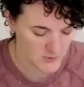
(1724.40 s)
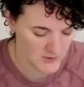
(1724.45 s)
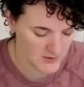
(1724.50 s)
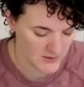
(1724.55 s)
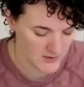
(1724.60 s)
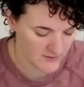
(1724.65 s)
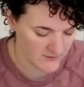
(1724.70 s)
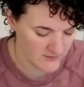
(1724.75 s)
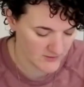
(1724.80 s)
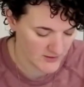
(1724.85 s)

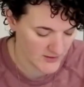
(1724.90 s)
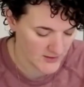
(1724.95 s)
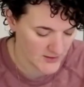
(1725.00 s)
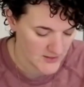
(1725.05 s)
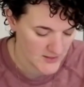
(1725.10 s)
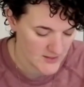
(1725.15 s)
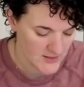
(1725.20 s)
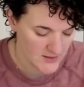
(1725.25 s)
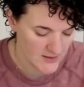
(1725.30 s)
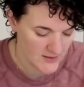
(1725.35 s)
really lovely.
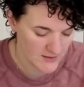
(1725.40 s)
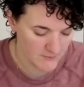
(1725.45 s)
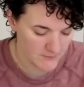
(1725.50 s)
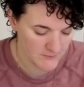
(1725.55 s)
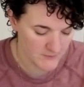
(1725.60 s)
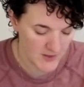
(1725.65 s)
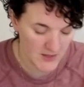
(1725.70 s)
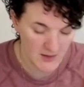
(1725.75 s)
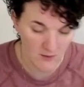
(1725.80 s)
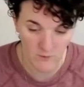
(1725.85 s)

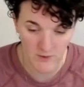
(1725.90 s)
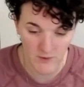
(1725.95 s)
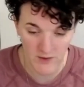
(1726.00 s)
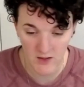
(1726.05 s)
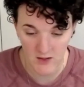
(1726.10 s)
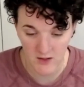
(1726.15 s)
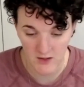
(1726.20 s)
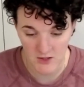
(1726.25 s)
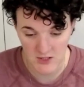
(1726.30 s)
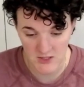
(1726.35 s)
Kay, we
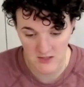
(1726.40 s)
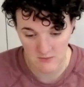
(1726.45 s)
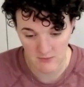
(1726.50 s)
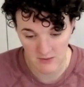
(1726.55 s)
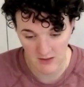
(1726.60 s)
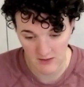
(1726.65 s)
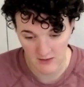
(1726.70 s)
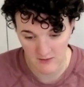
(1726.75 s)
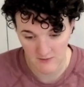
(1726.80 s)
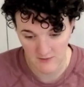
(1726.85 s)
are just
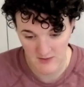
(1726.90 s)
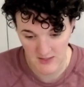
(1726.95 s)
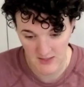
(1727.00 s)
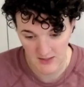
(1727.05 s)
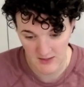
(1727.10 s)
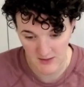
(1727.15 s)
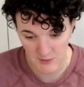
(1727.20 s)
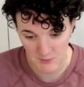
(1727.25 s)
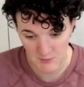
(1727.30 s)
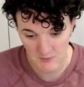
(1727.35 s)
about out of
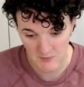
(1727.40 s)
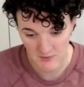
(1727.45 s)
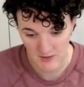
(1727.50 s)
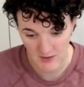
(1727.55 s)
time.